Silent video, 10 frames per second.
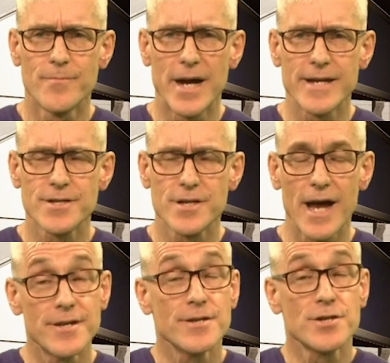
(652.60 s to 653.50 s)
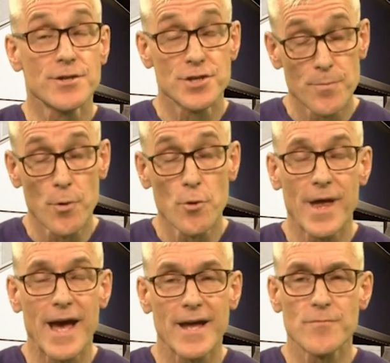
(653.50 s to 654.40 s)
makes. And to
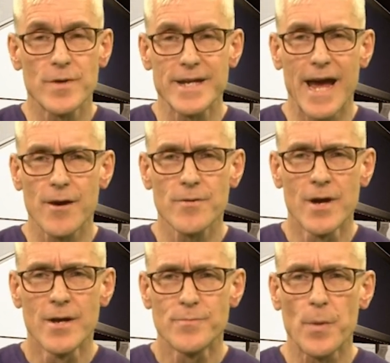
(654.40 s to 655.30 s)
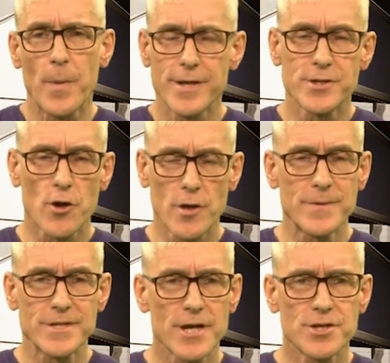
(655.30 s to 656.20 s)
support that, we now prepare
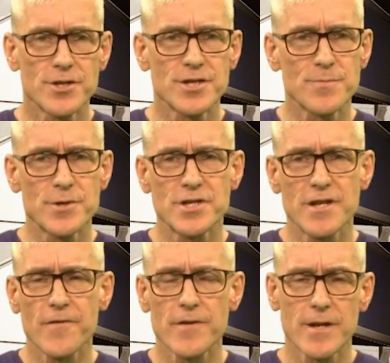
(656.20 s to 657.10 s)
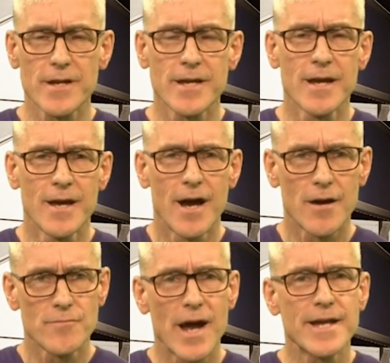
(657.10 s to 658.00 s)
documentation specifically
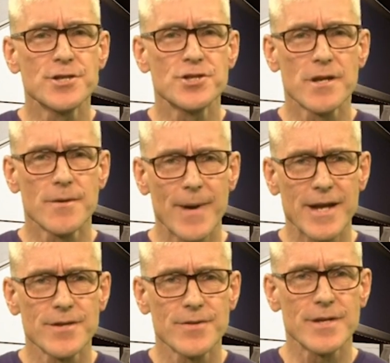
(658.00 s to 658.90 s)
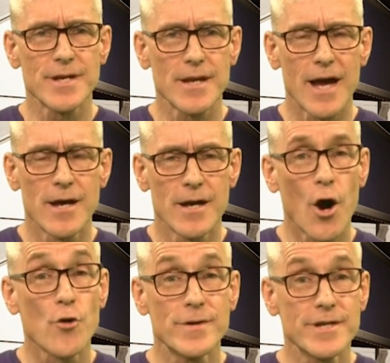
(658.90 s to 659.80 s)
arranged in a manner that
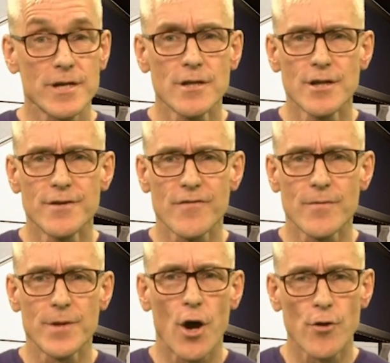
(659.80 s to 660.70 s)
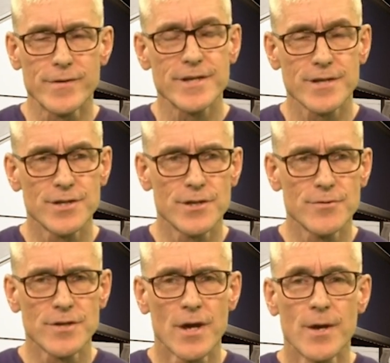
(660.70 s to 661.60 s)
Orin can learn from, that Orin can
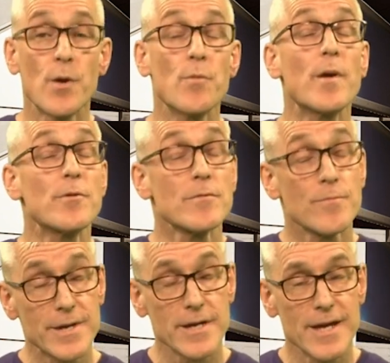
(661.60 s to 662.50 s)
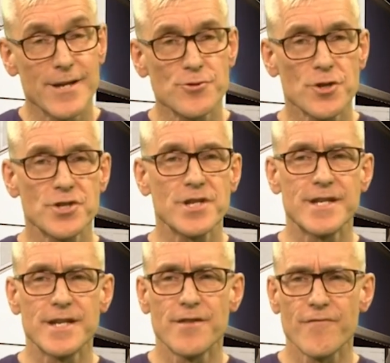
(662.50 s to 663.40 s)
use. But we will be
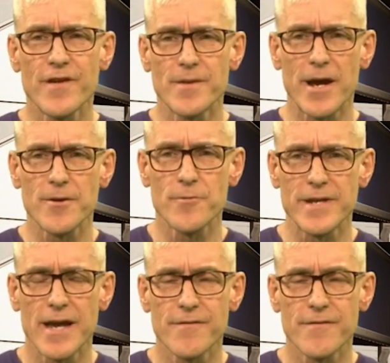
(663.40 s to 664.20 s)
interested in the feedback we